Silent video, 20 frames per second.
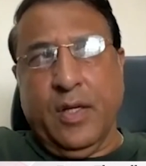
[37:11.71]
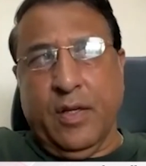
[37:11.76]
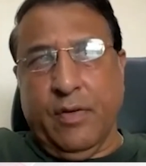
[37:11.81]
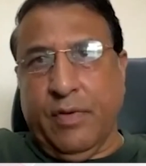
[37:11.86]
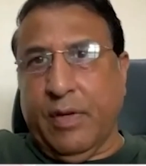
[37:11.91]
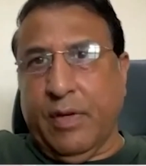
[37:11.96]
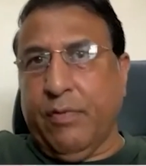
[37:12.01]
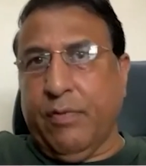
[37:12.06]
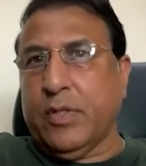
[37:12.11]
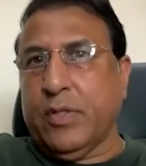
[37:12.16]

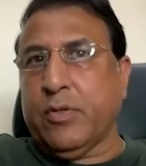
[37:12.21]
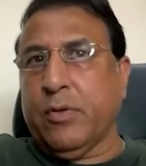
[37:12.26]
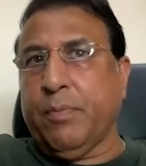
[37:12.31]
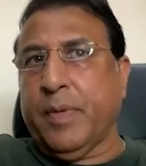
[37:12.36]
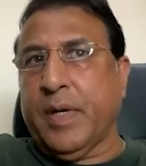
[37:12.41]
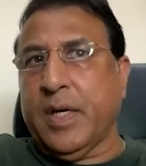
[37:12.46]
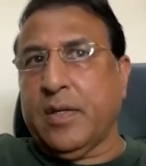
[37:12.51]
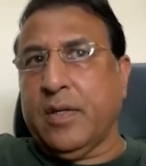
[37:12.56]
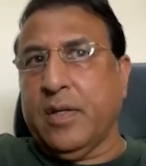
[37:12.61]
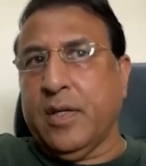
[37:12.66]
we've also
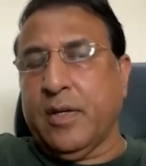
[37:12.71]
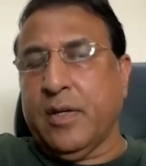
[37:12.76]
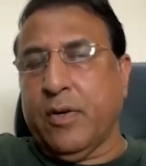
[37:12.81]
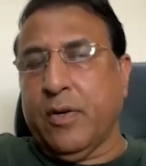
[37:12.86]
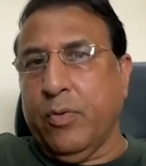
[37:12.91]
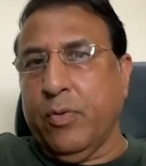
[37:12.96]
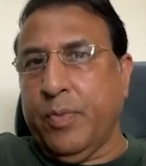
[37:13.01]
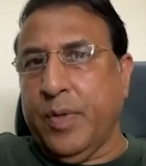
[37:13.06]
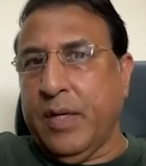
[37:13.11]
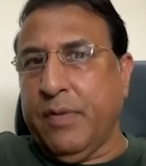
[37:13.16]
partnered
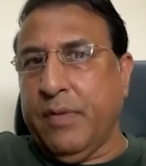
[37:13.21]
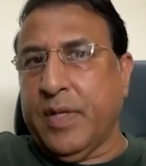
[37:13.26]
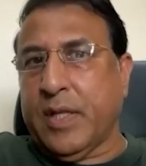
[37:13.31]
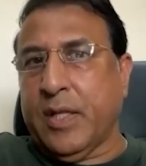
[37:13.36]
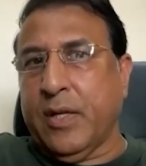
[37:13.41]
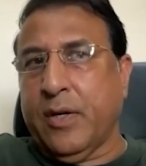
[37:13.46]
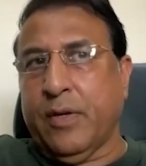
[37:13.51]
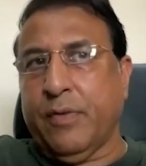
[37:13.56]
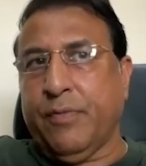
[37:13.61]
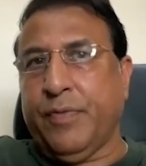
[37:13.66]
globally with a
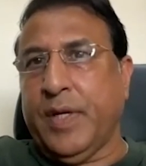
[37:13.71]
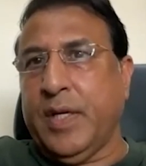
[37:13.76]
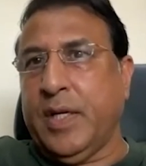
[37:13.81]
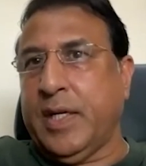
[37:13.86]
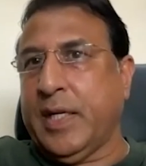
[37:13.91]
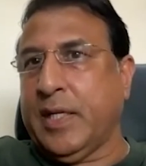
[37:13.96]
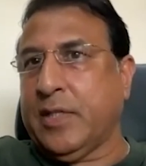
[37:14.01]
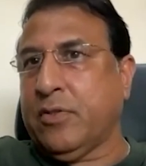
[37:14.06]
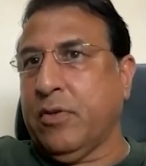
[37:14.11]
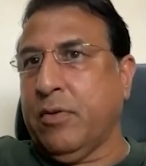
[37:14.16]
lot of
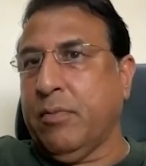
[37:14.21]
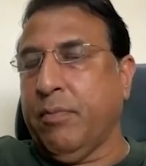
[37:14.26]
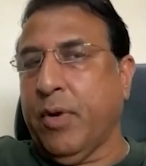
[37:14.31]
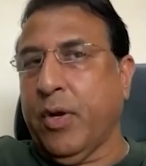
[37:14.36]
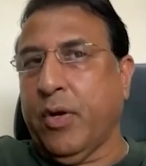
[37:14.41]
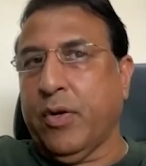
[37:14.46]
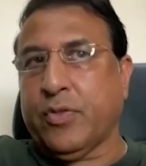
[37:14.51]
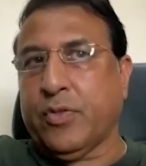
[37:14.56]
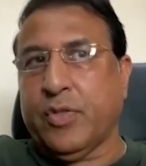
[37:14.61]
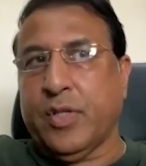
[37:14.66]
fintechs on
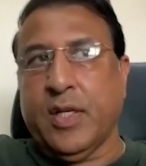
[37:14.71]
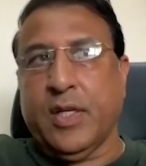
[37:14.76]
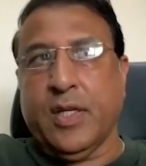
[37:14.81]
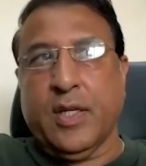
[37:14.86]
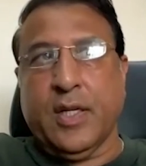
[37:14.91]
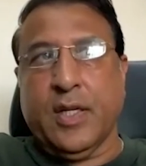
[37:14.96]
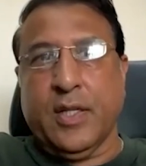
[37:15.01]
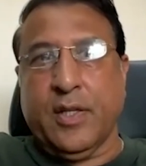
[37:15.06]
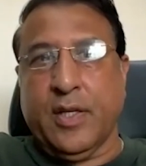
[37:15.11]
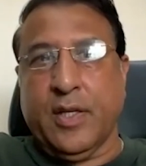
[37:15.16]
blockchain
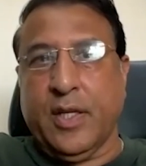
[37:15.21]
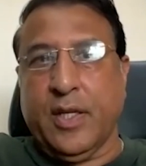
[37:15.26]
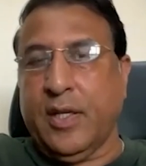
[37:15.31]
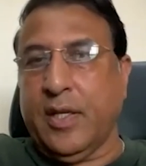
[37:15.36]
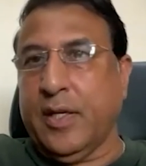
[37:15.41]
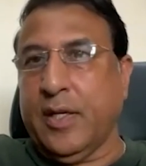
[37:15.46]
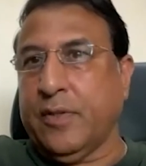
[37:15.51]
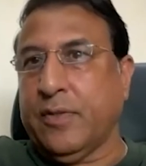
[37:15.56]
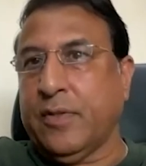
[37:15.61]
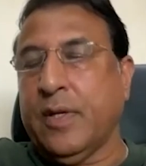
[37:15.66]
and other
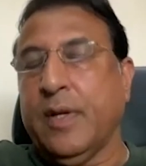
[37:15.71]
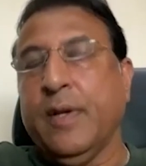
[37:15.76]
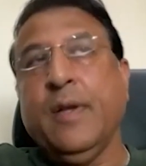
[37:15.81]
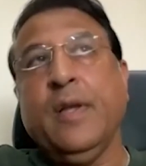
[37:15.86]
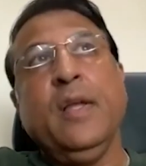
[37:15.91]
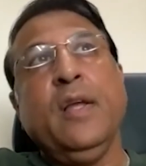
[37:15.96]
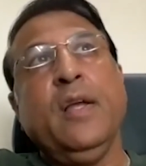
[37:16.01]
areas.